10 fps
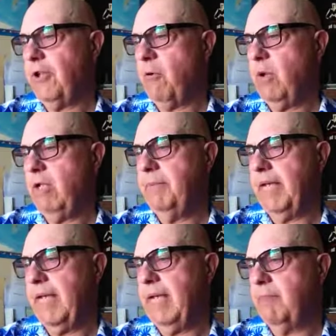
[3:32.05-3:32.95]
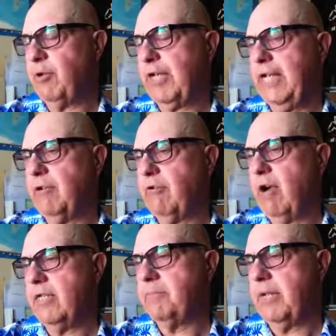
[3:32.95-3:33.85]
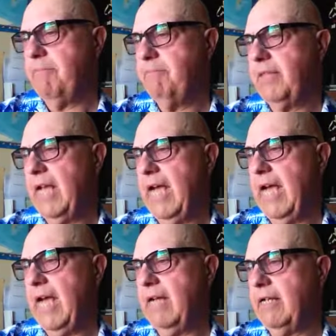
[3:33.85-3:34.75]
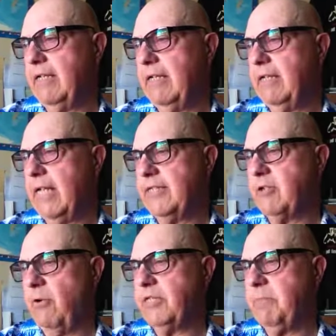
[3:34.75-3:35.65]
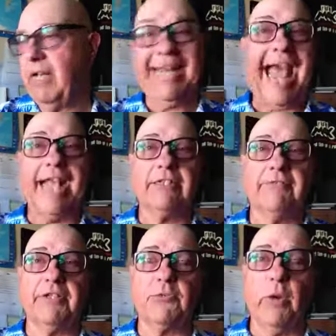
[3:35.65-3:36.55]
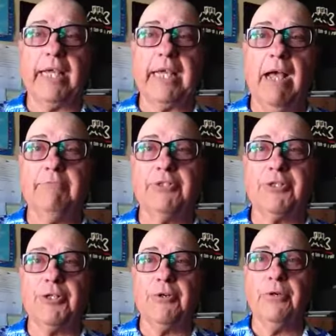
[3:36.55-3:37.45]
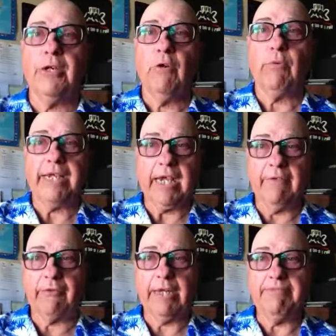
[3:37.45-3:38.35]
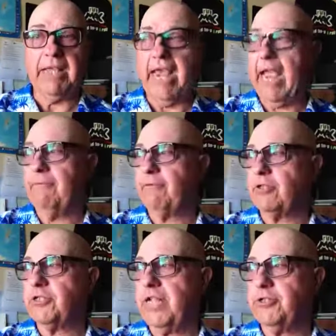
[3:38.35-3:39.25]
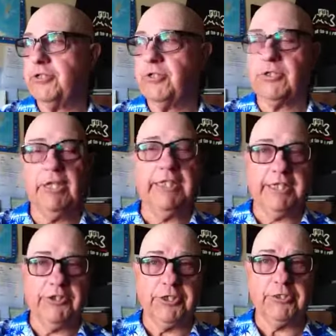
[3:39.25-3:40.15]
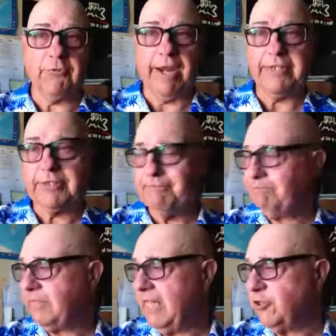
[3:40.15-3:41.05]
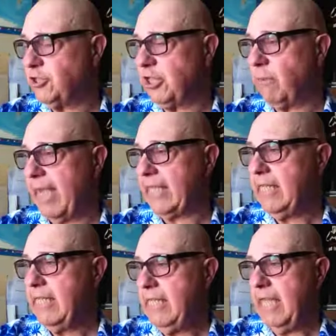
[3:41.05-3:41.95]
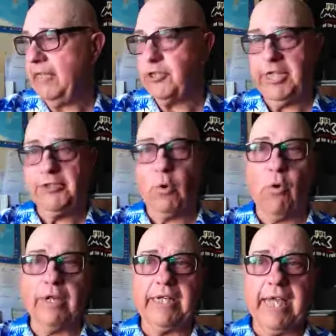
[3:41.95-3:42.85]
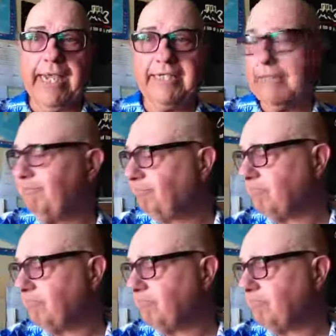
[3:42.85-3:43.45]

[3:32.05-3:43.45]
there will be Brigitte Crosby. Has always been an activist when it comes to recovery and First Nations Indigenous rights in Chilliwack. And she is organizing